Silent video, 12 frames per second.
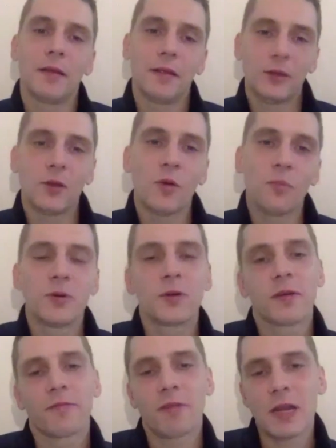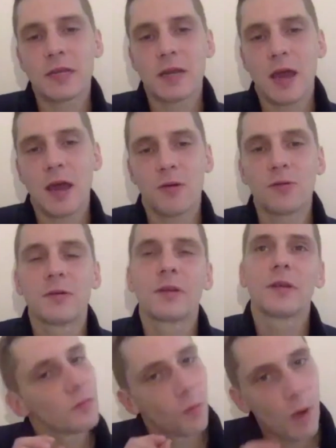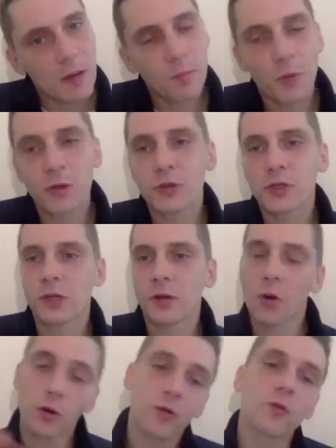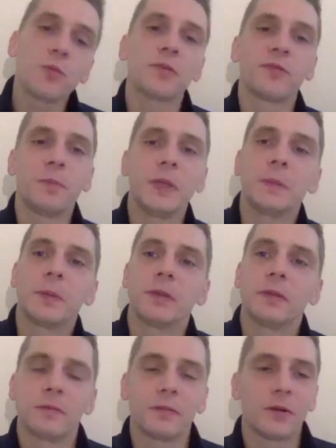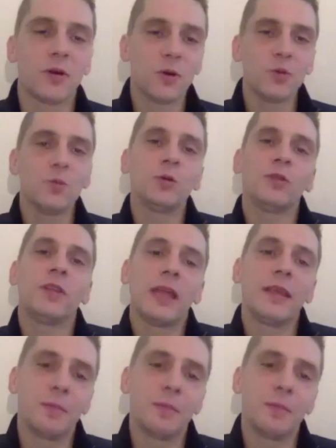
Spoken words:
your book right now, one person or group of people, who would they